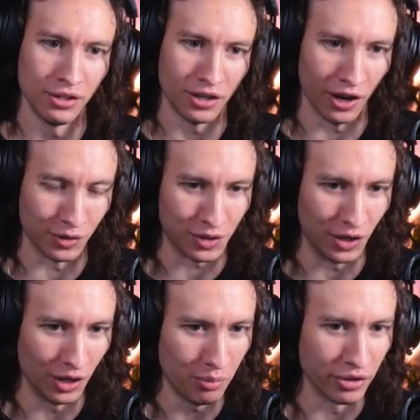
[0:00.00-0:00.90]
Can't say
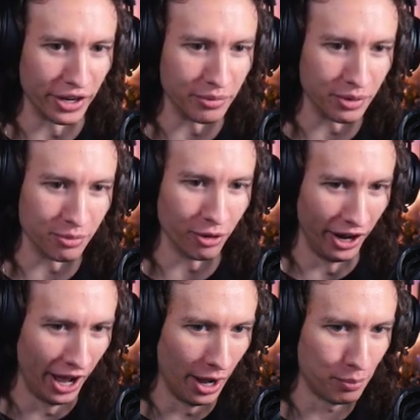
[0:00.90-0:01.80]
I blame him.
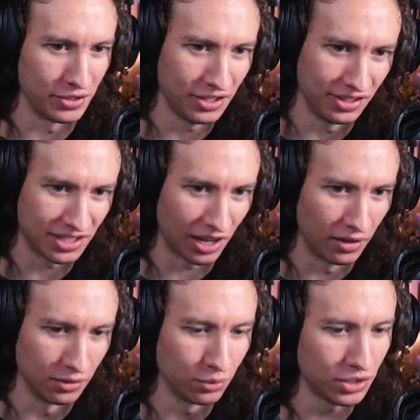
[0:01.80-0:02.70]
What happened to this
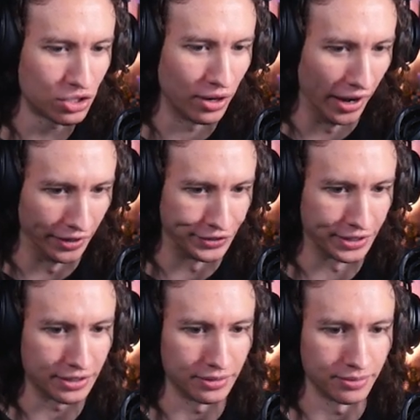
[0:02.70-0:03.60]
island was tragic.